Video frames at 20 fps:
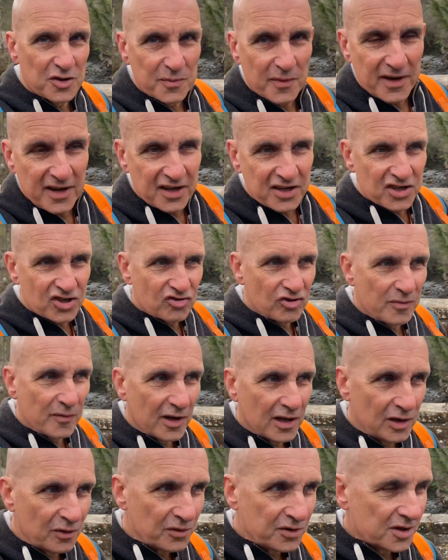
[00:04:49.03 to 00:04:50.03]
my extreme
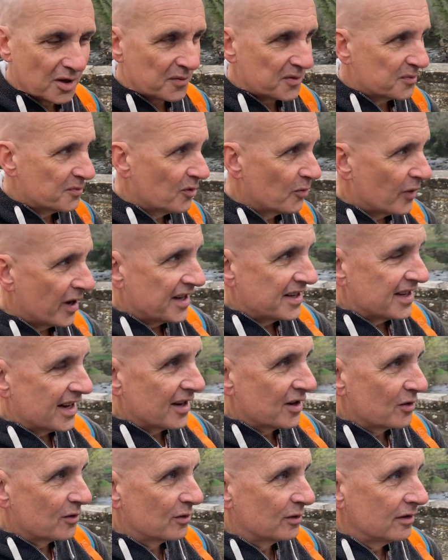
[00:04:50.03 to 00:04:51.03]
close-ups. My
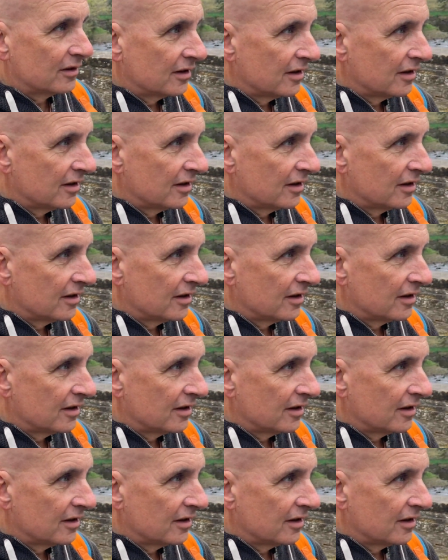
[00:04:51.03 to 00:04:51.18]
wide-angle